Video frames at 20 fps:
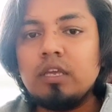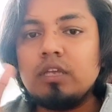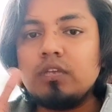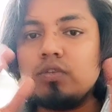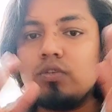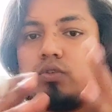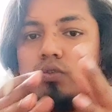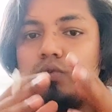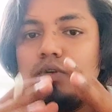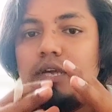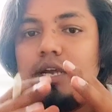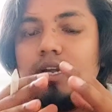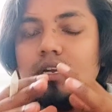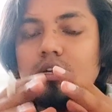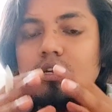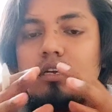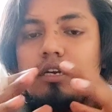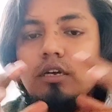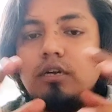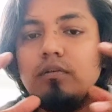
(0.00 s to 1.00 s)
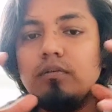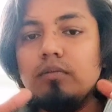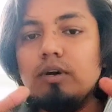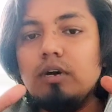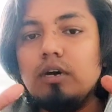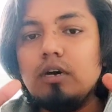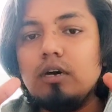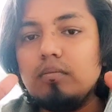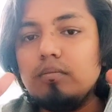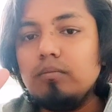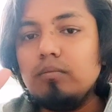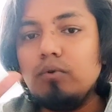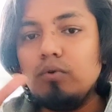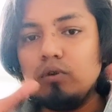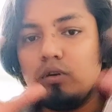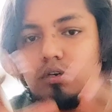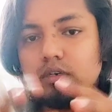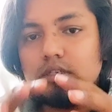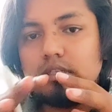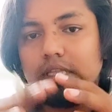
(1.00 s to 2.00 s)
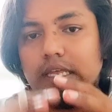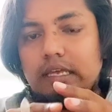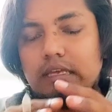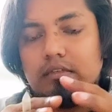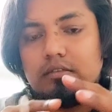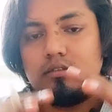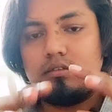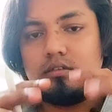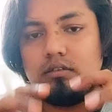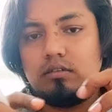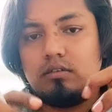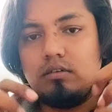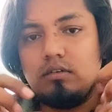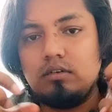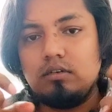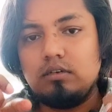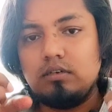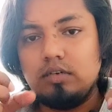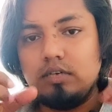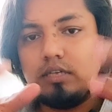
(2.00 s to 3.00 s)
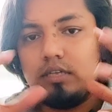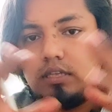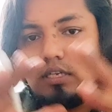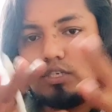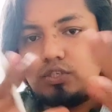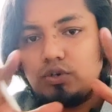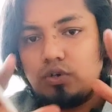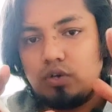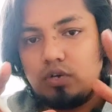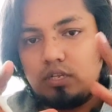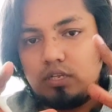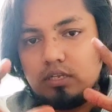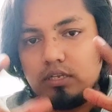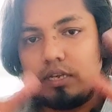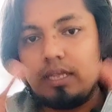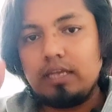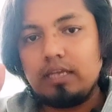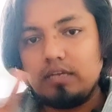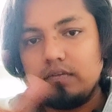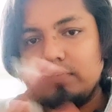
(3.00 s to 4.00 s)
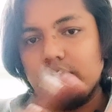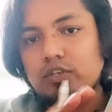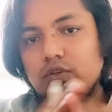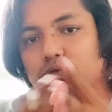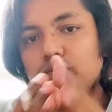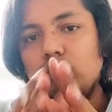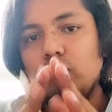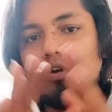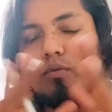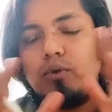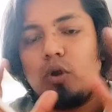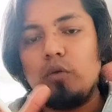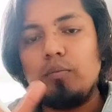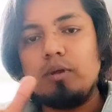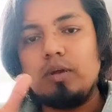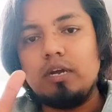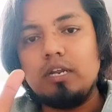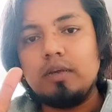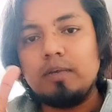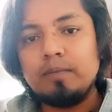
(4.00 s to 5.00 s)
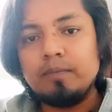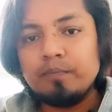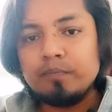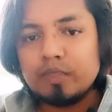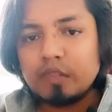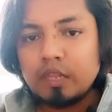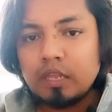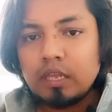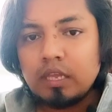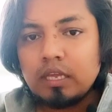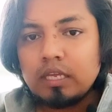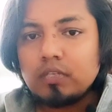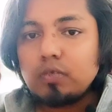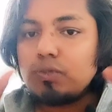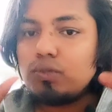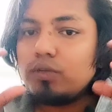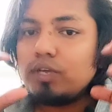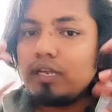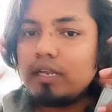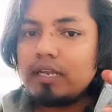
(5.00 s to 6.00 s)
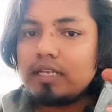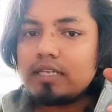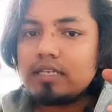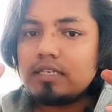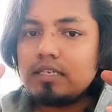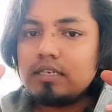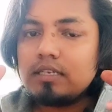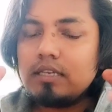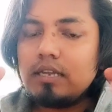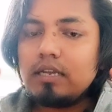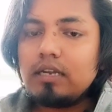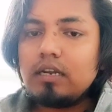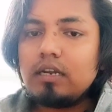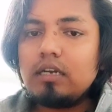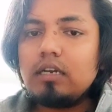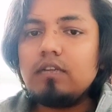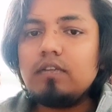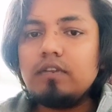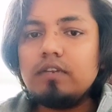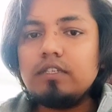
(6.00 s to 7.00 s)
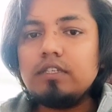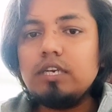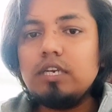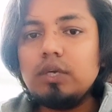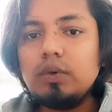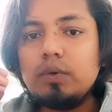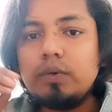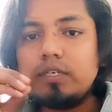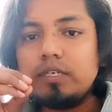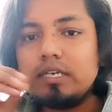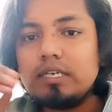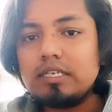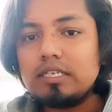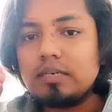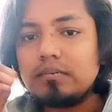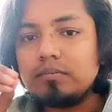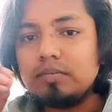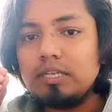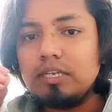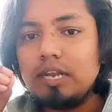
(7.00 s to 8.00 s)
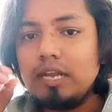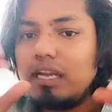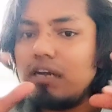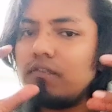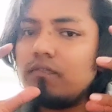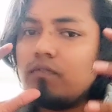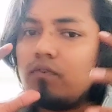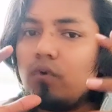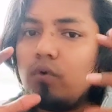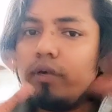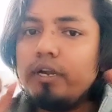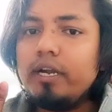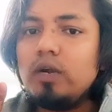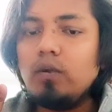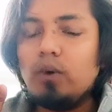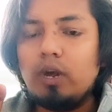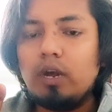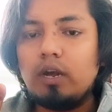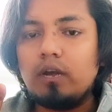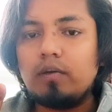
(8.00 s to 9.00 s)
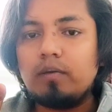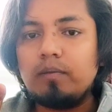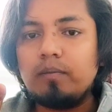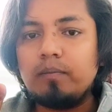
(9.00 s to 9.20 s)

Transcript: So you get more things in the trolley, like when you fold properly. So you can consider that a differential equation, something like a folded one.